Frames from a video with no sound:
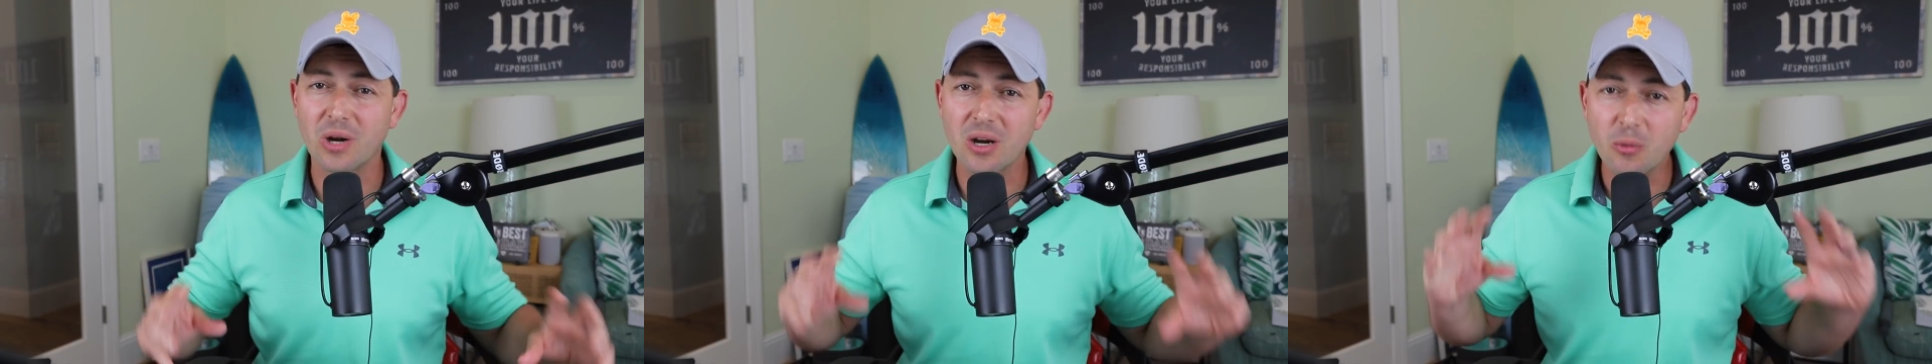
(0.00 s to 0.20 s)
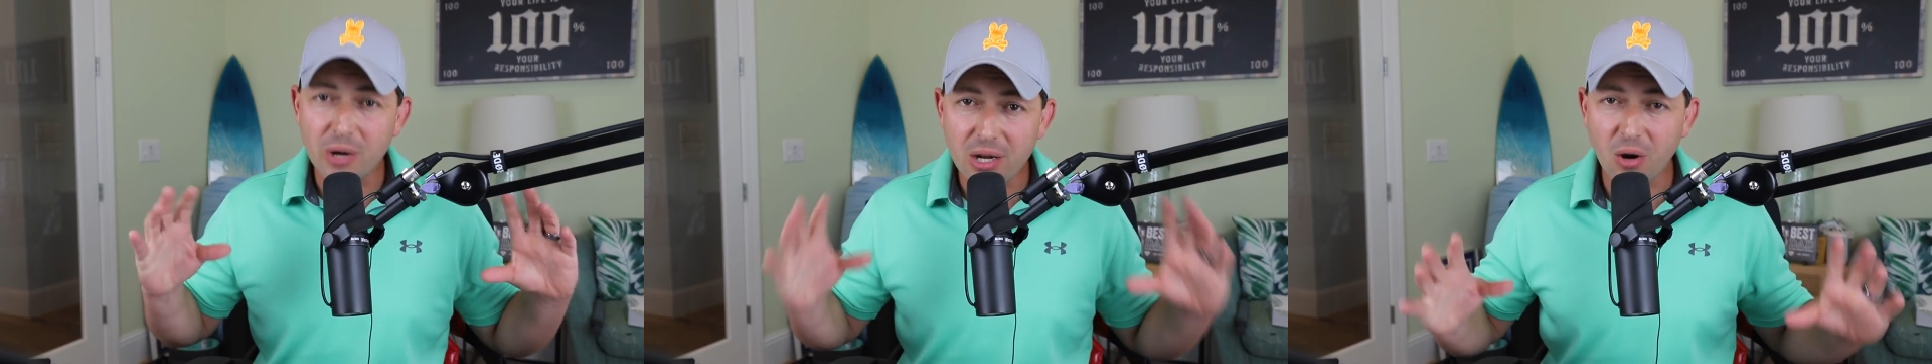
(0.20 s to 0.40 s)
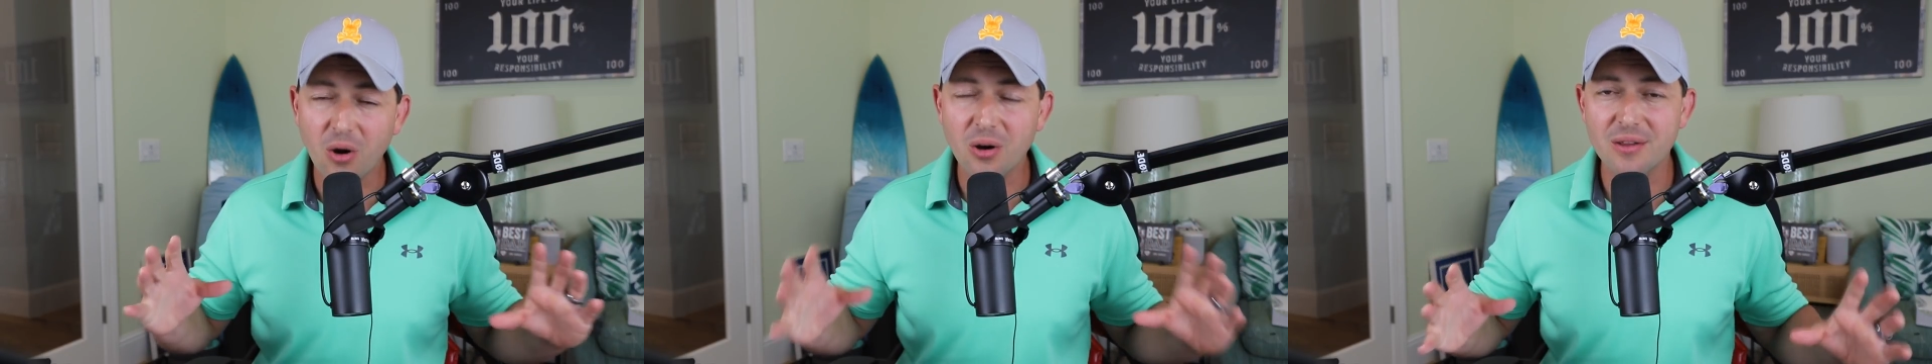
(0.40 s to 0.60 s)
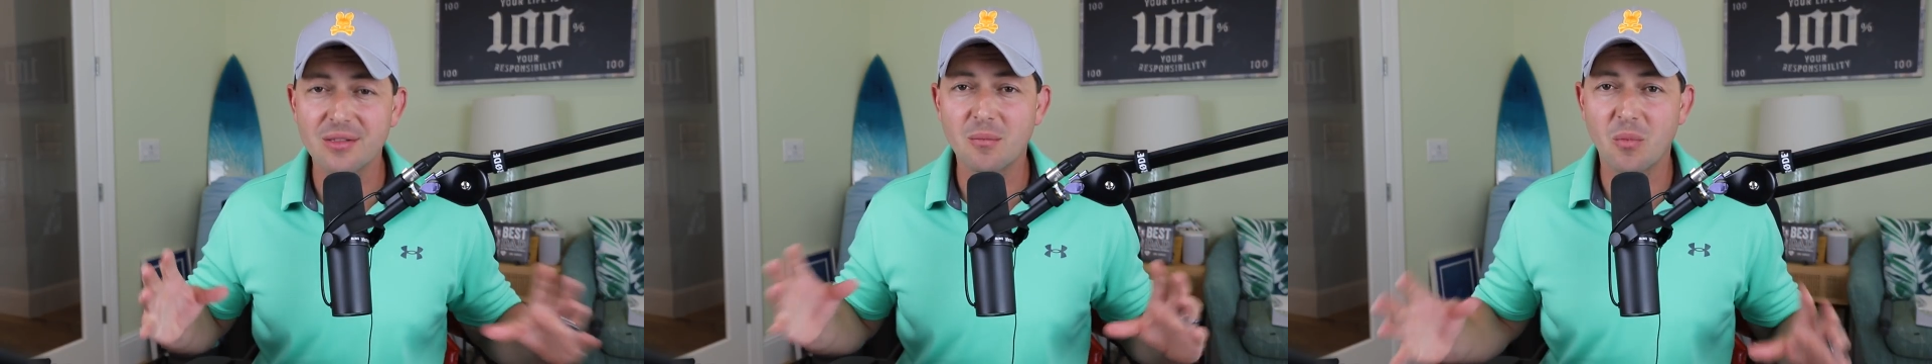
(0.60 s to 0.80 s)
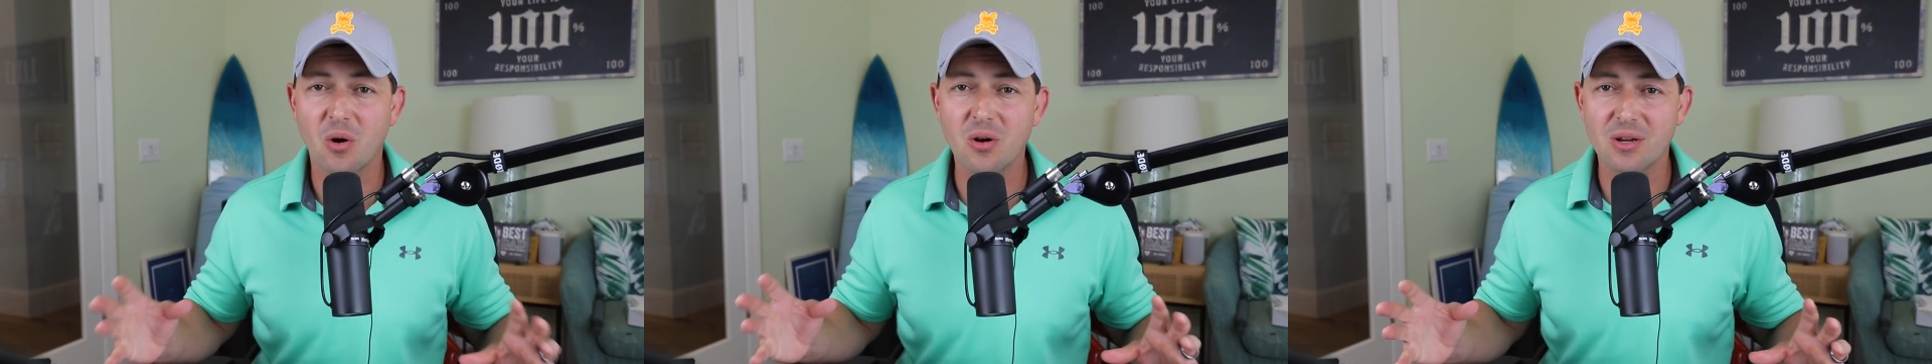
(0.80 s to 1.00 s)
where we are in
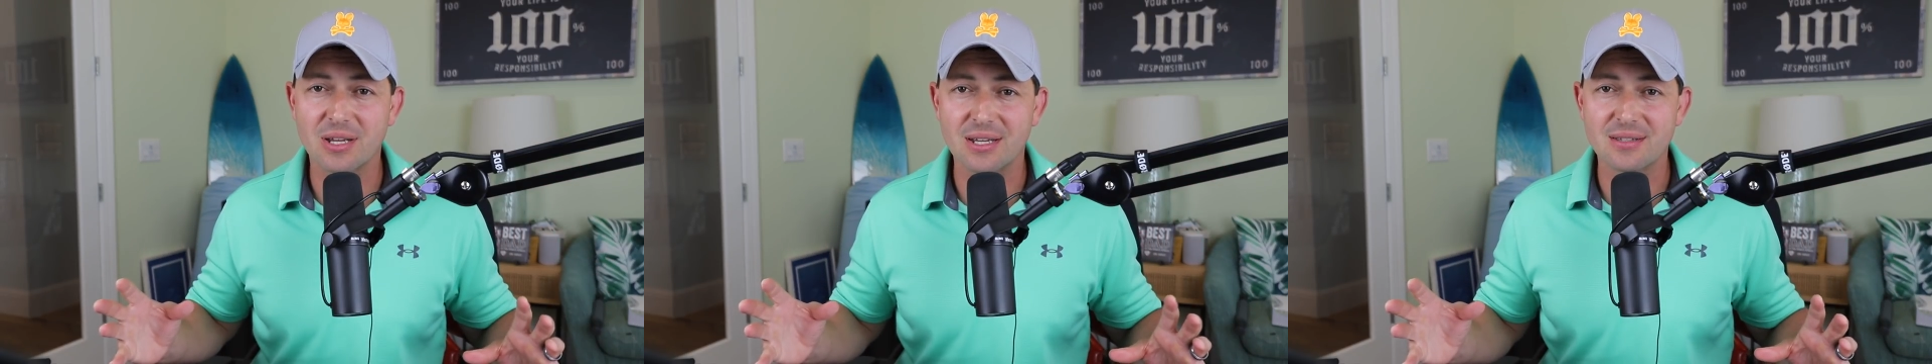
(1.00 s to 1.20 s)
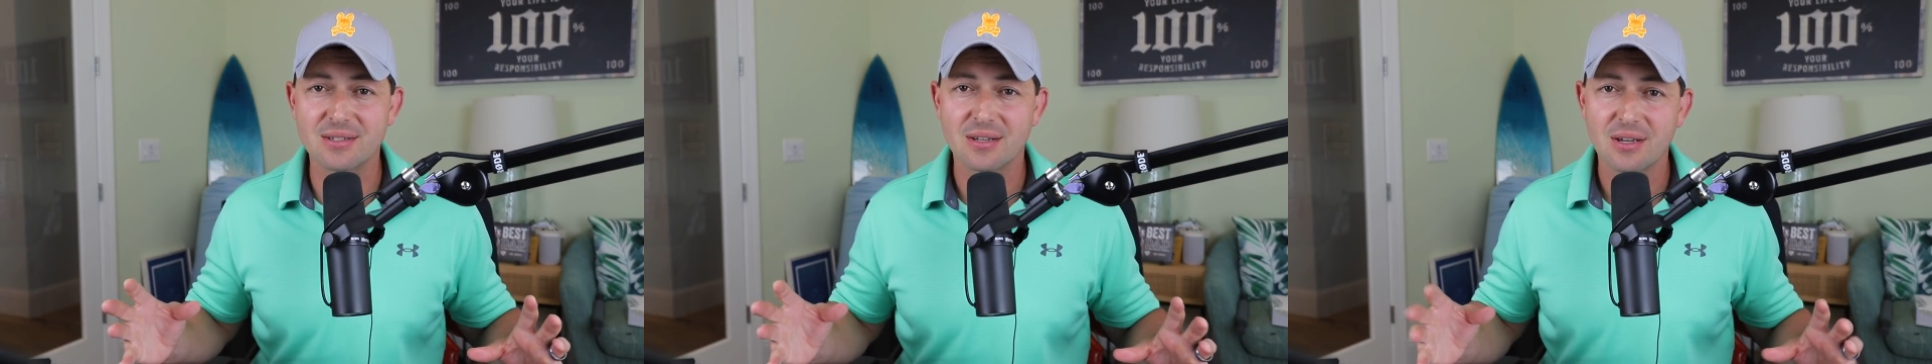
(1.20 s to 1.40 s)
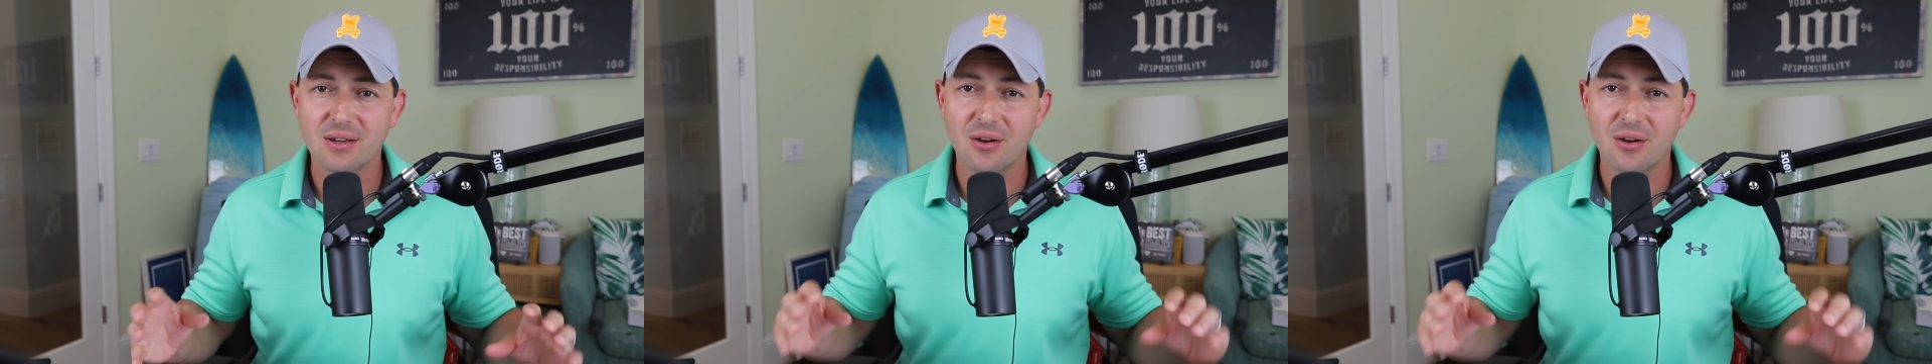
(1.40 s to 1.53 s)
the markets,